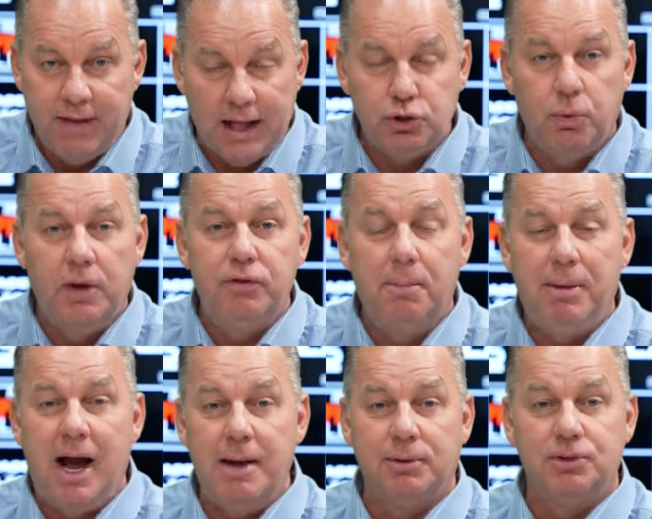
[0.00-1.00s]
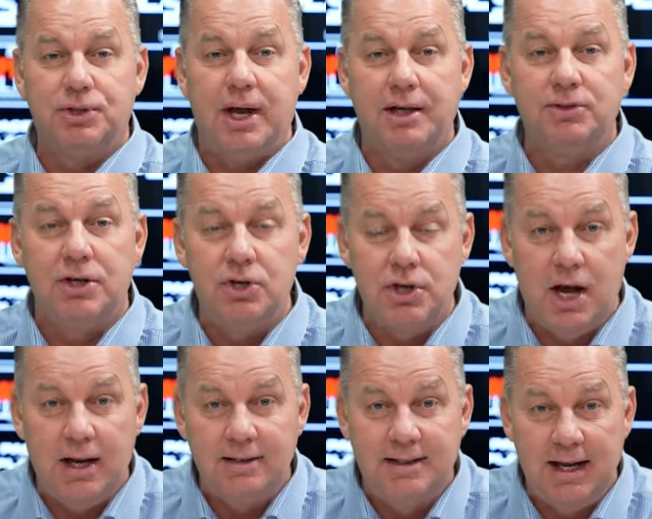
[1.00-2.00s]
That's what the Bible says in
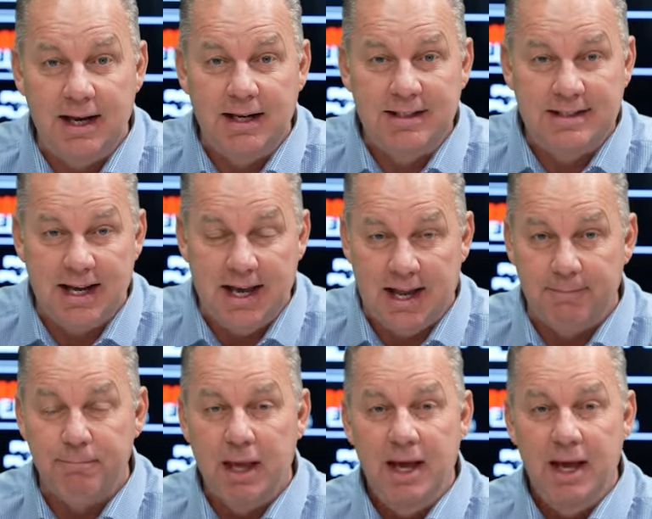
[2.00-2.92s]
John 10 and 10,